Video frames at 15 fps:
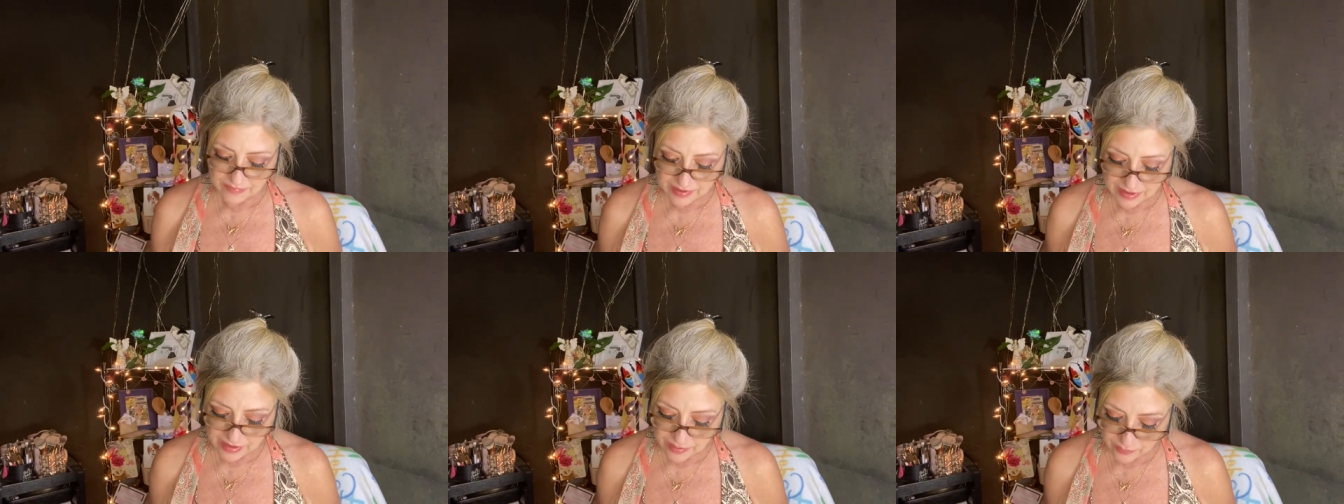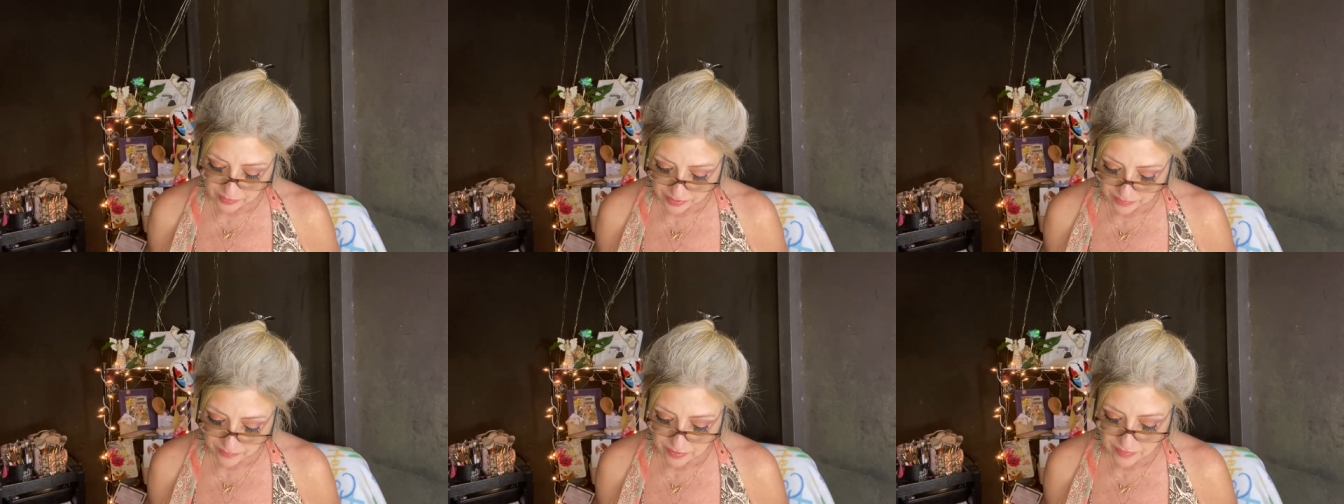kind of
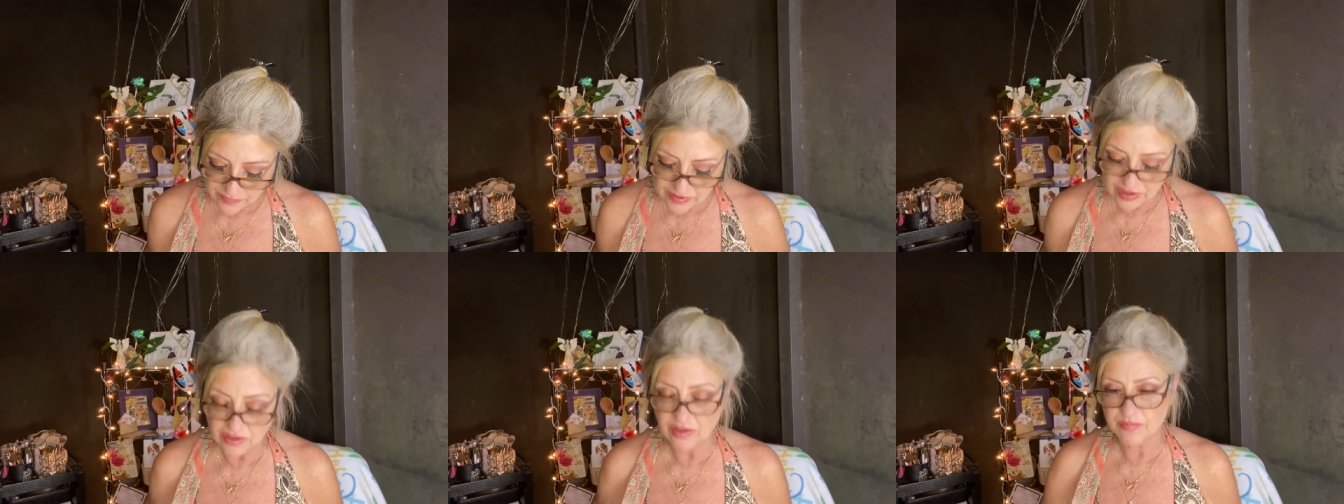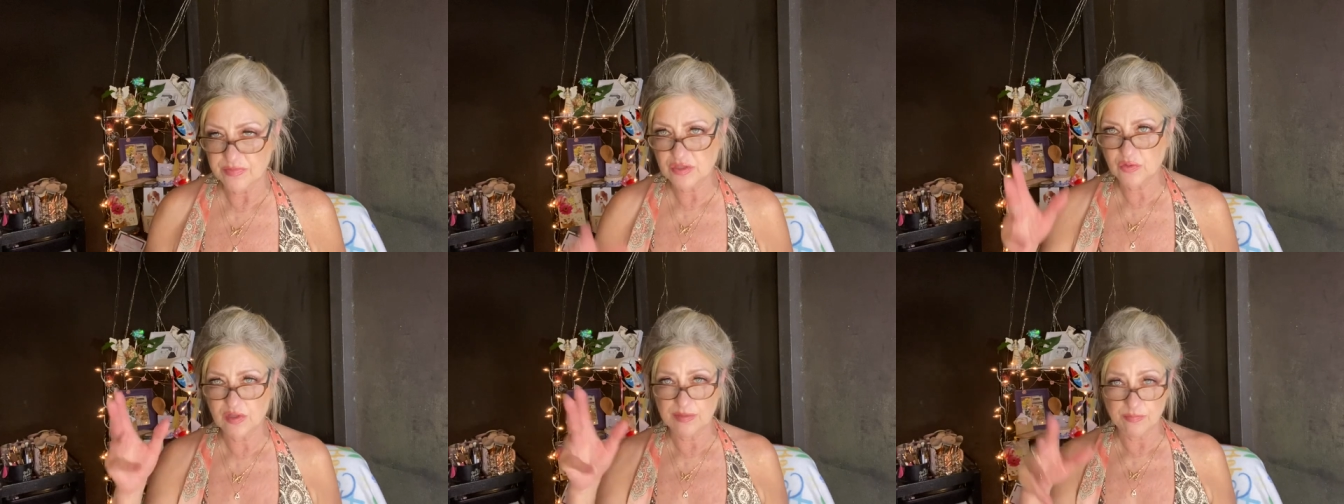wanting to move to in
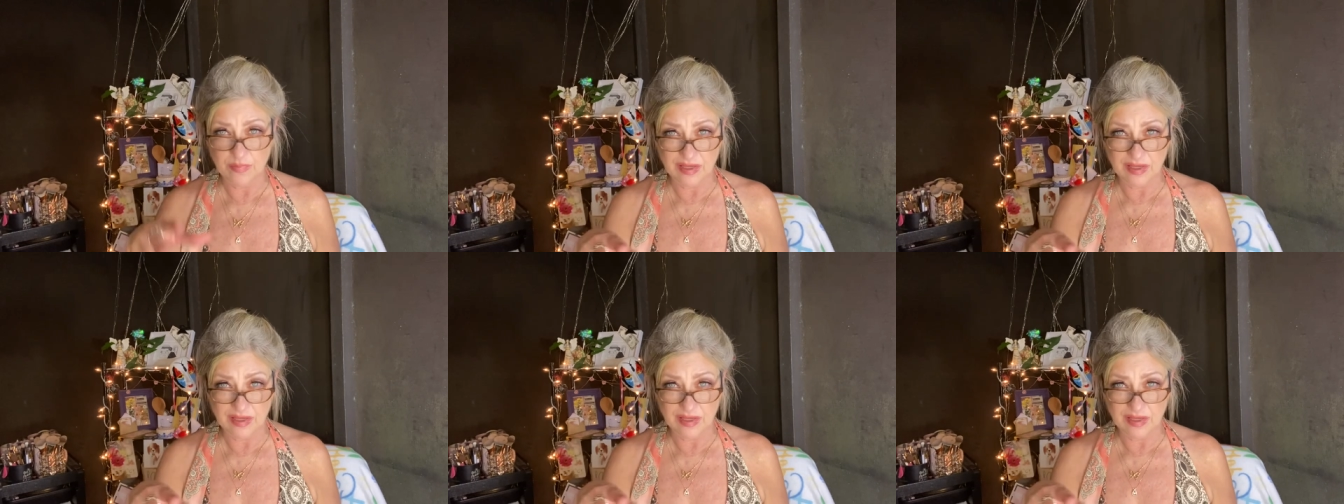between